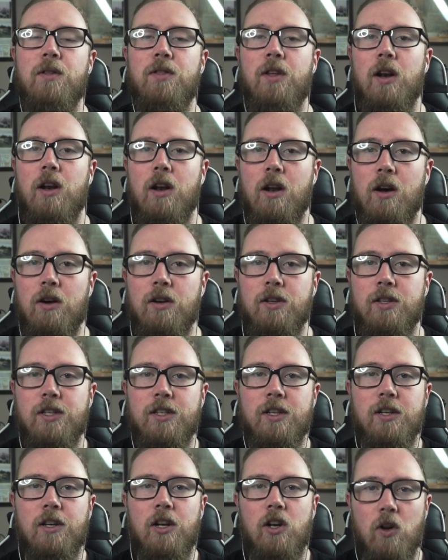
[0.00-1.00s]
the
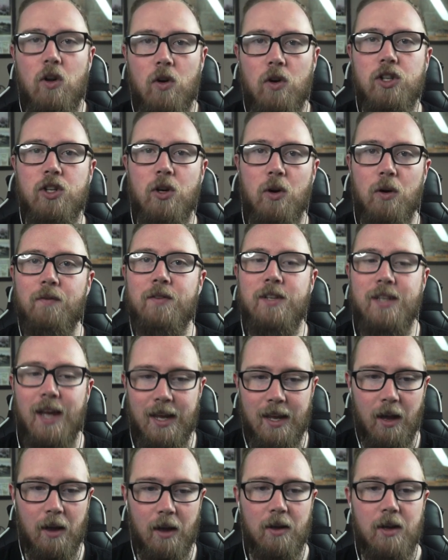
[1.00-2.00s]
last logged off
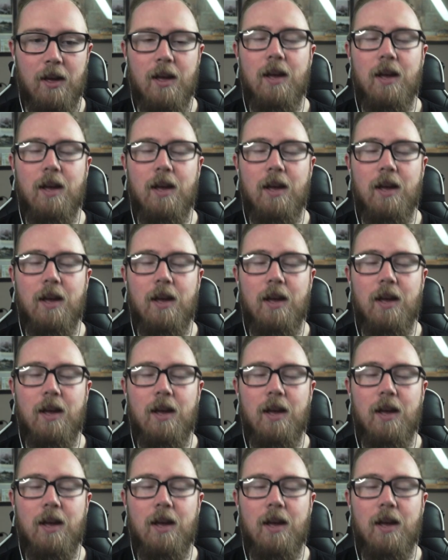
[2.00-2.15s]
data.